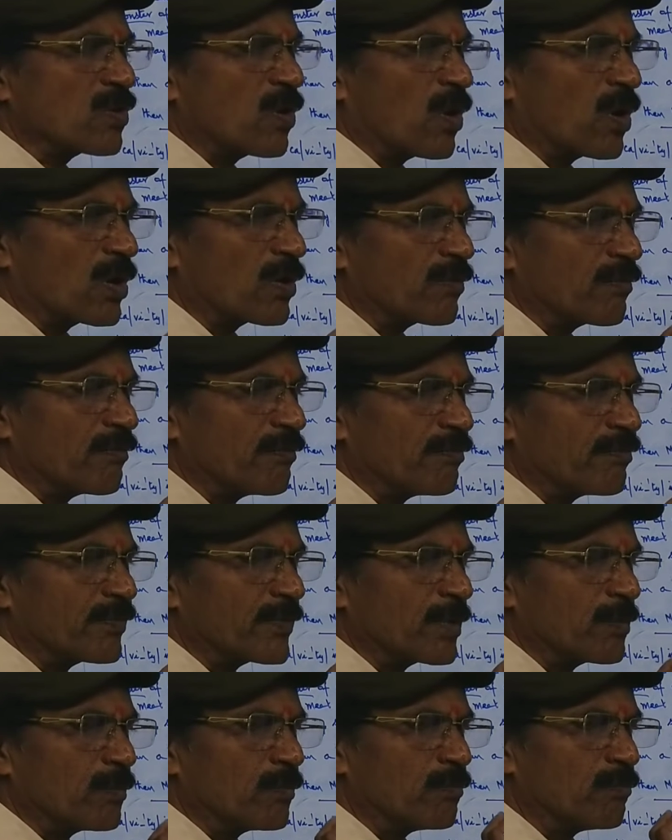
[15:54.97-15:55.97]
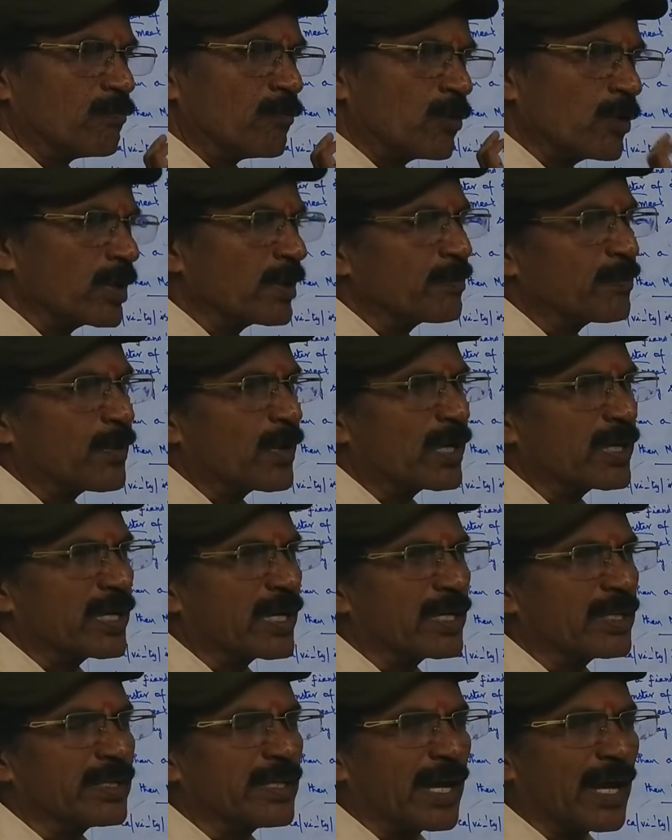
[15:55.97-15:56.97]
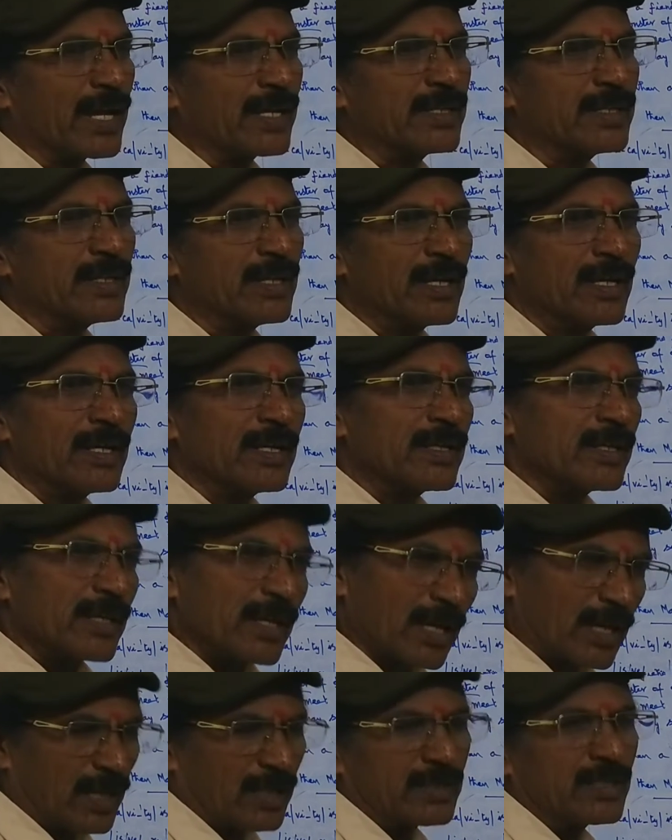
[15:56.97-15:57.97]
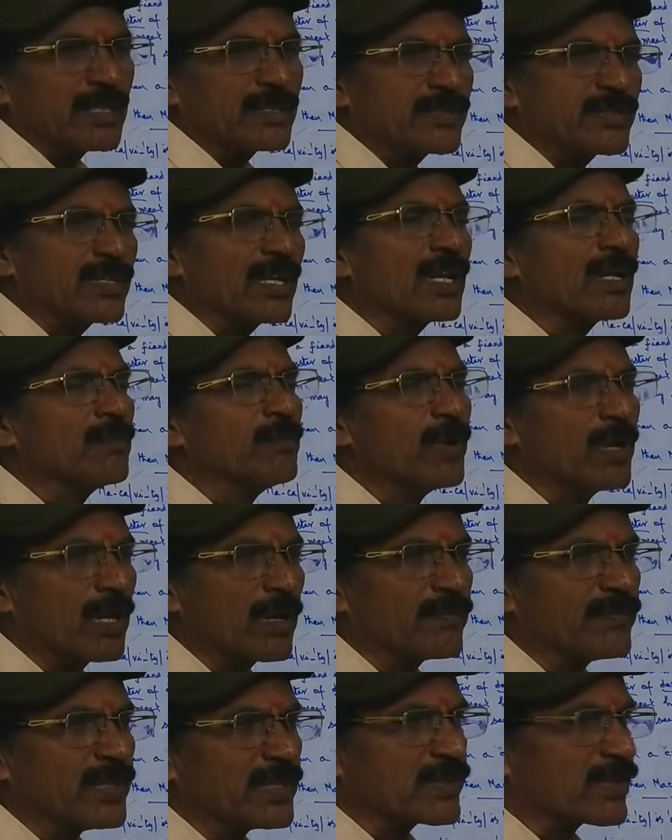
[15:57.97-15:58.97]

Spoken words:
are more important than the syllable of this